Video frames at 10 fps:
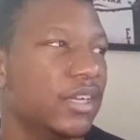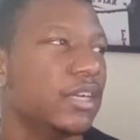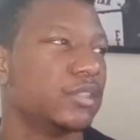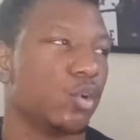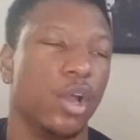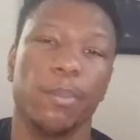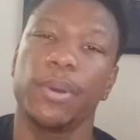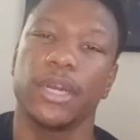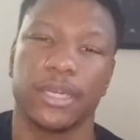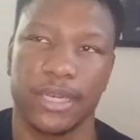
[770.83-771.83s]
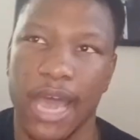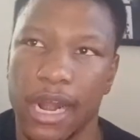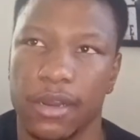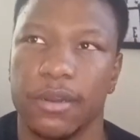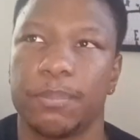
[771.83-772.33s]
So it put a lot
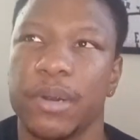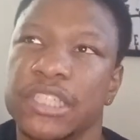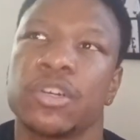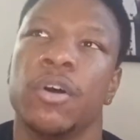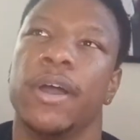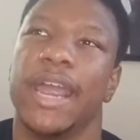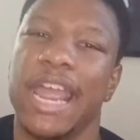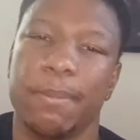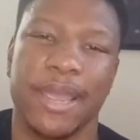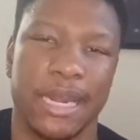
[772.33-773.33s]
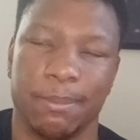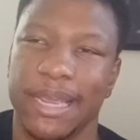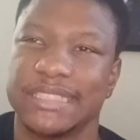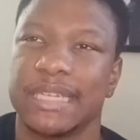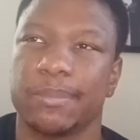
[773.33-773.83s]
of pressure on Ant-Man to
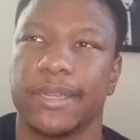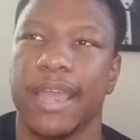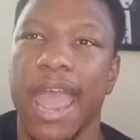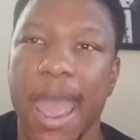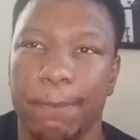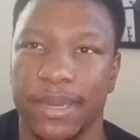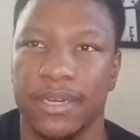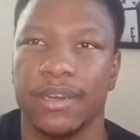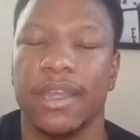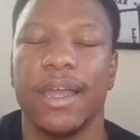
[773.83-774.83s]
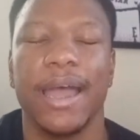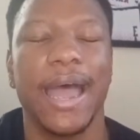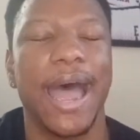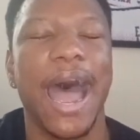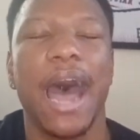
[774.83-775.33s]
make something happen.
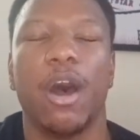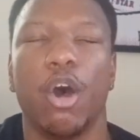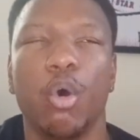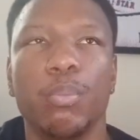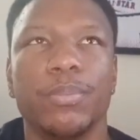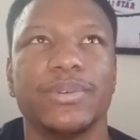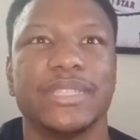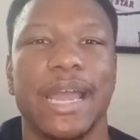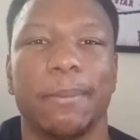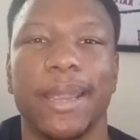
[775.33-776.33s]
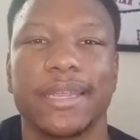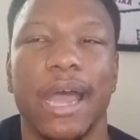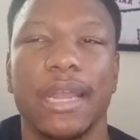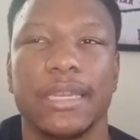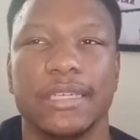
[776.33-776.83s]
I hope that Mike
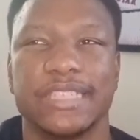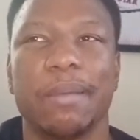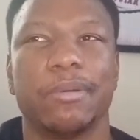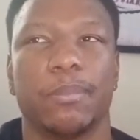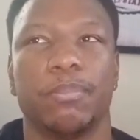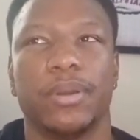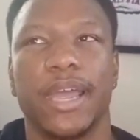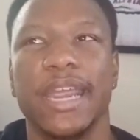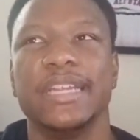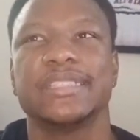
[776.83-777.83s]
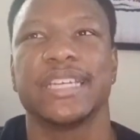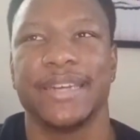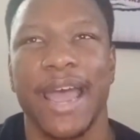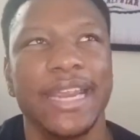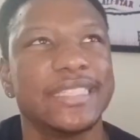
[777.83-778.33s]
Conley is able to play
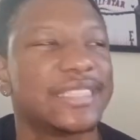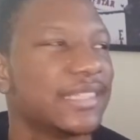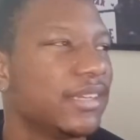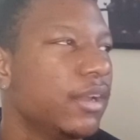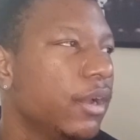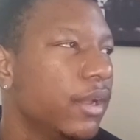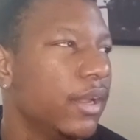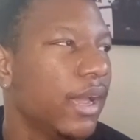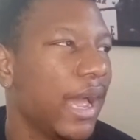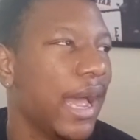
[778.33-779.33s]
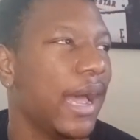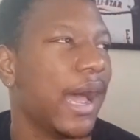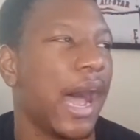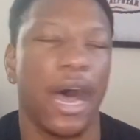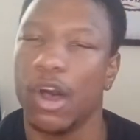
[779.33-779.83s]
tonight.
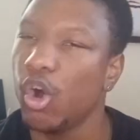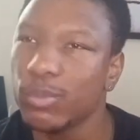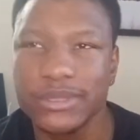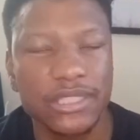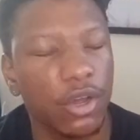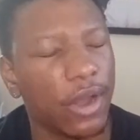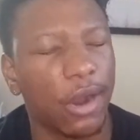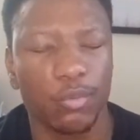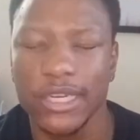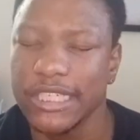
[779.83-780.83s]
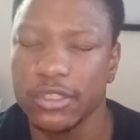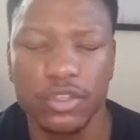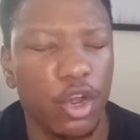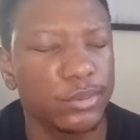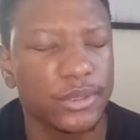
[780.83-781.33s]
I hope so. I really do
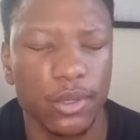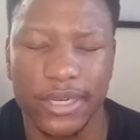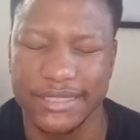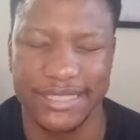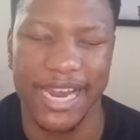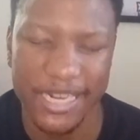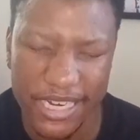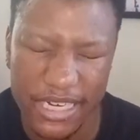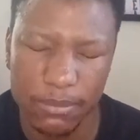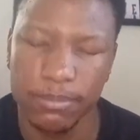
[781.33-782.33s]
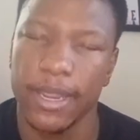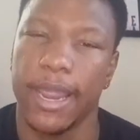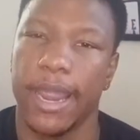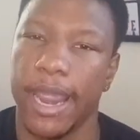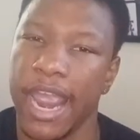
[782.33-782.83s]
hope so, because they need him.
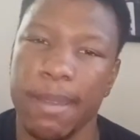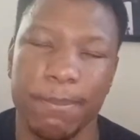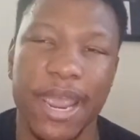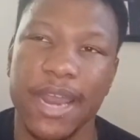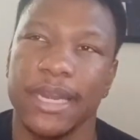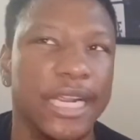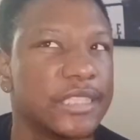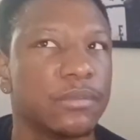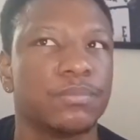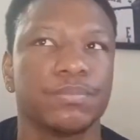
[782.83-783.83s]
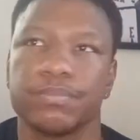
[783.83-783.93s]
Ant-Man needs him.